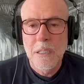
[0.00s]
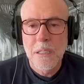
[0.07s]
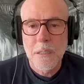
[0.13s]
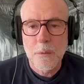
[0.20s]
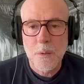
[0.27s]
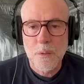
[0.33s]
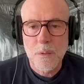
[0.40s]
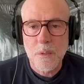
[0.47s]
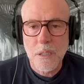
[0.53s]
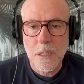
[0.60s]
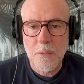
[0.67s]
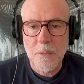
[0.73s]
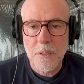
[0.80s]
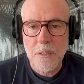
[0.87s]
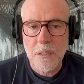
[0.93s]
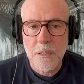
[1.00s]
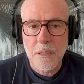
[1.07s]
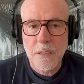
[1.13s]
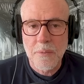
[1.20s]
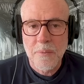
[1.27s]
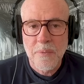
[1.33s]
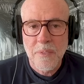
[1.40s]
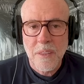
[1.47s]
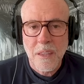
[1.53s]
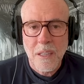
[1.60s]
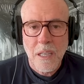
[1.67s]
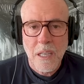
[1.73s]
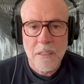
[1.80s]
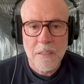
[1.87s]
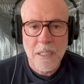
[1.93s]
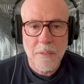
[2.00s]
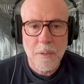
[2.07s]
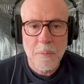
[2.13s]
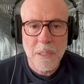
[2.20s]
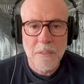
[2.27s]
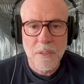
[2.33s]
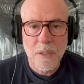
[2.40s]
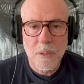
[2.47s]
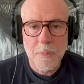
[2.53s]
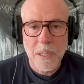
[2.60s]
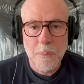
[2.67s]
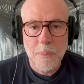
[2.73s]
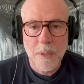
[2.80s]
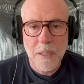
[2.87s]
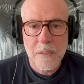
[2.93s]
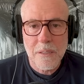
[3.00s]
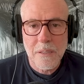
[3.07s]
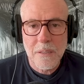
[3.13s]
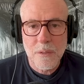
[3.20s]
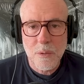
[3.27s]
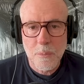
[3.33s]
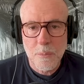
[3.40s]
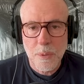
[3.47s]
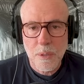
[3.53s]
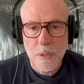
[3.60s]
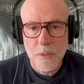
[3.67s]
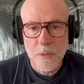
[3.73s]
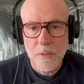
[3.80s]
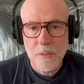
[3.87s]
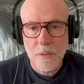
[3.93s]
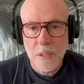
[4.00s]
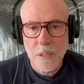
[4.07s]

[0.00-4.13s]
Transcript: That rolls right off the tongue. Has never been invoked by a president to impose